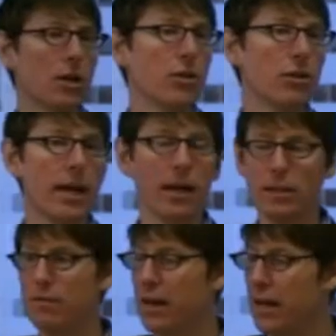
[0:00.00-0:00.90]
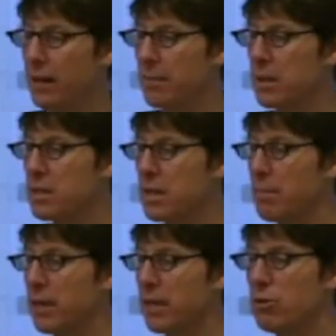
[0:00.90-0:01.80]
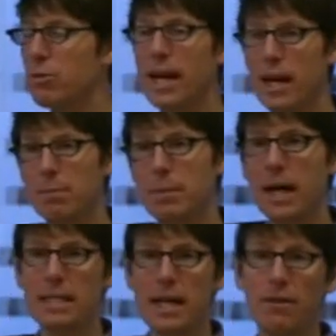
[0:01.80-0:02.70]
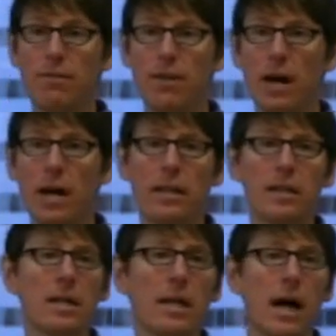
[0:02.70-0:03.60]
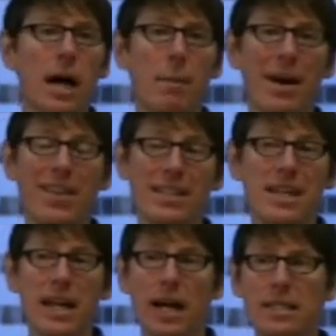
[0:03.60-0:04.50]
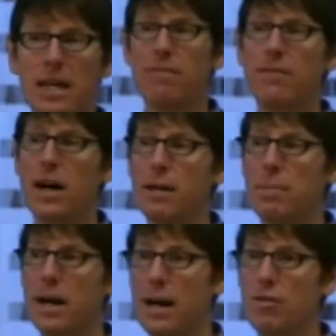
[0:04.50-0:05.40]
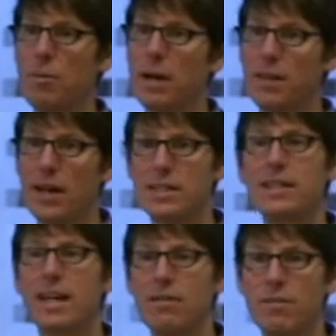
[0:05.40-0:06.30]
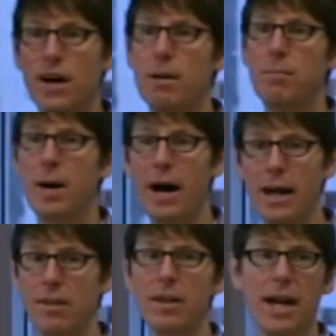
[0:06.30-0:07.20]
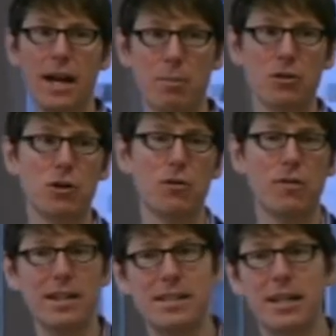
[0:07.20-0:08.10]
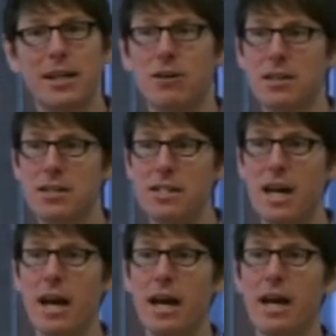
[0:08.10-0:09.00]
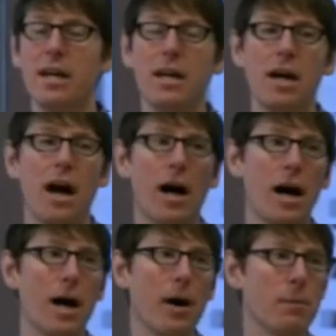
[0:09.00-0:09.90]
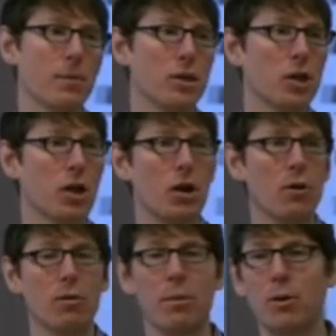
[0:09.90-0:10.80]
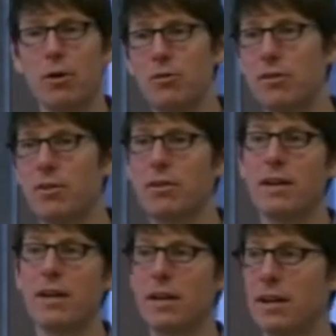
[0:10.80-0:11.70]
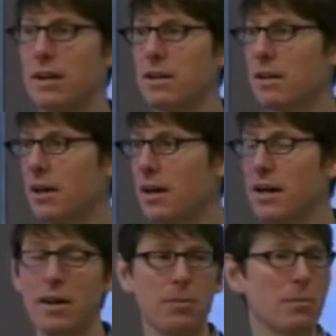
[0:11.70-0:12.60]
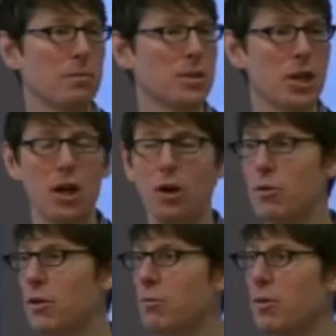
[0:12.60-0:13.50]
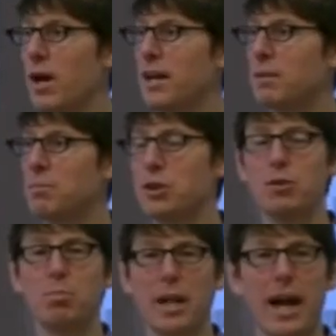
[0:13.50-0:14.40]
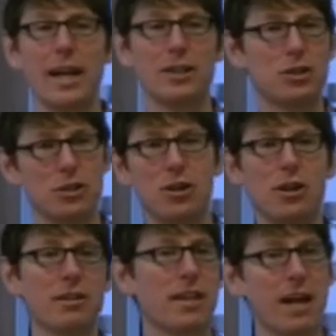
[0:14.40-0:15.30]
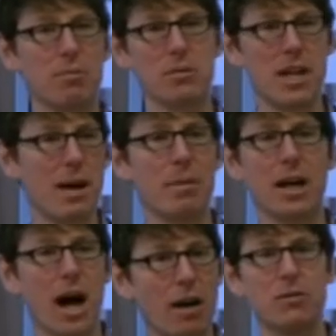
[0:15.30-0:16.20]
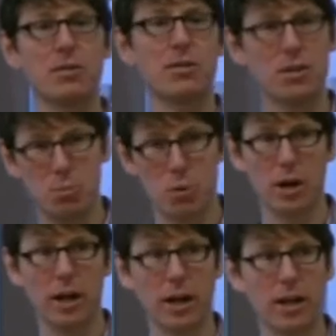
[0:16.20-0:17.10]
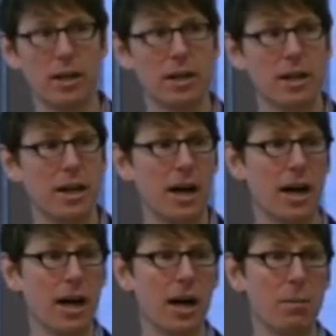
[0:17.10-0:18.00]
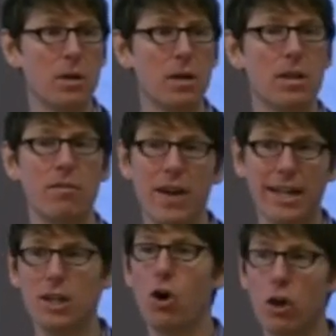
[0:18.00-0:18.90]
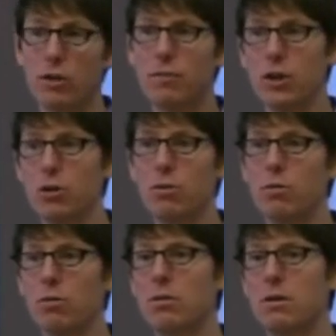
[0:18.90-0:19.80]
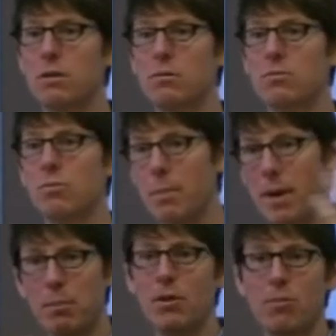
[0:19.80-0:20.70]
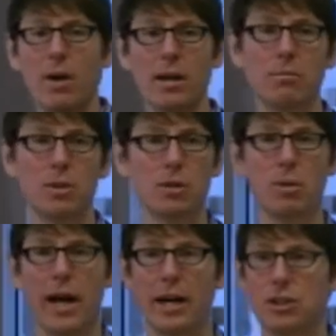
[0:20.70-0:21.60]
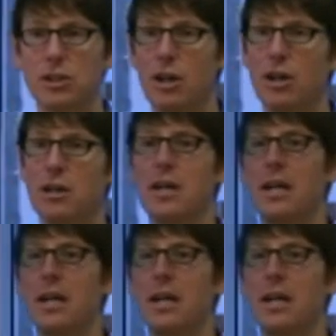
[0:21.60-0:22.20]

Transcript: you can't defame somebody who can't be identified um, and that's not identified by everybody that's identified by the neighbor so if i sit here and say um, you know the person in um, you know the red and blue plaid shirt that was at my conference this morning um, the fact that all of you remember the red and blue plaid shirt